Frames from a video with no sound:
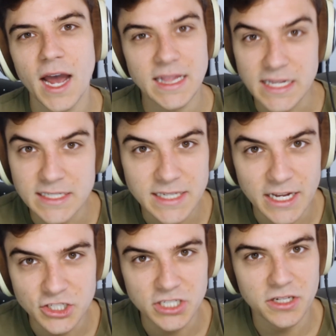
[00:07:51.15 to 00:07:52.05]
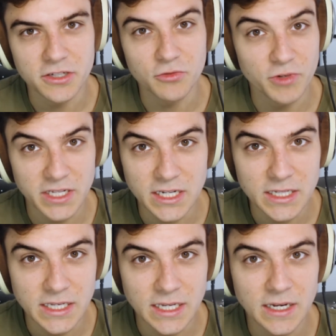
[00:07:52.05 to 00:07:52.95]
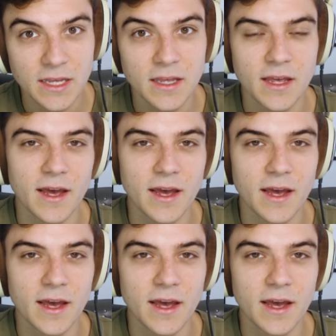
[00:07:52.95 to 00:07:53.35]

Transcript: Eileen's Genji looked really clean,